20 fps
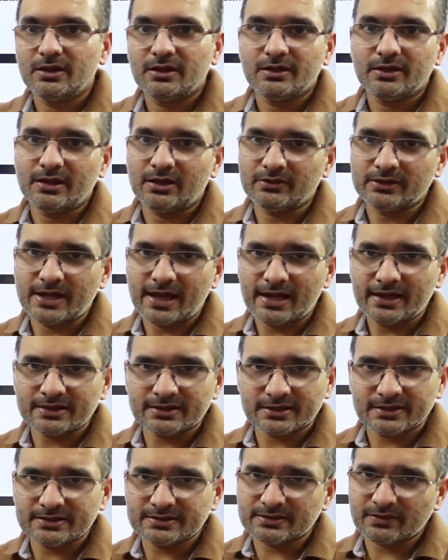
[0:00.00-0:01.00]
Now
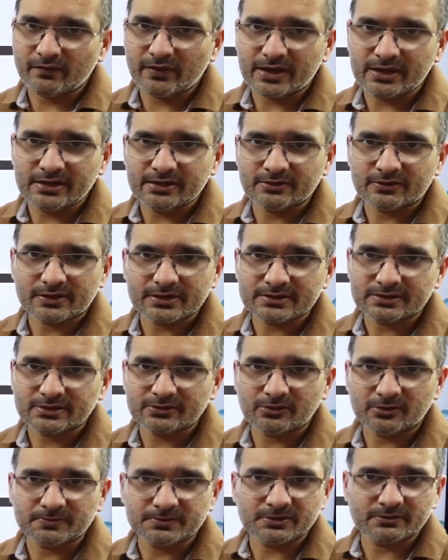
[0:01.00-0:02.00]
that is a very interesting
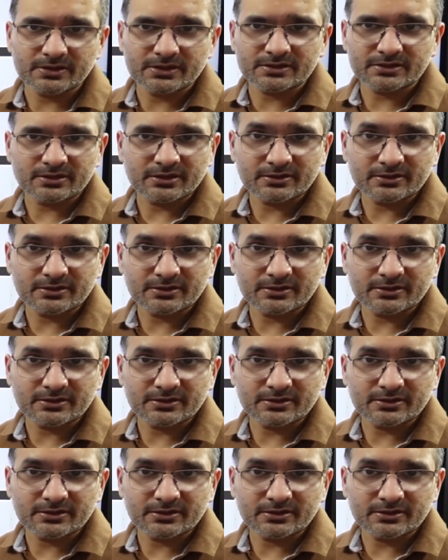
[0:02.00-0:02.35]
observation.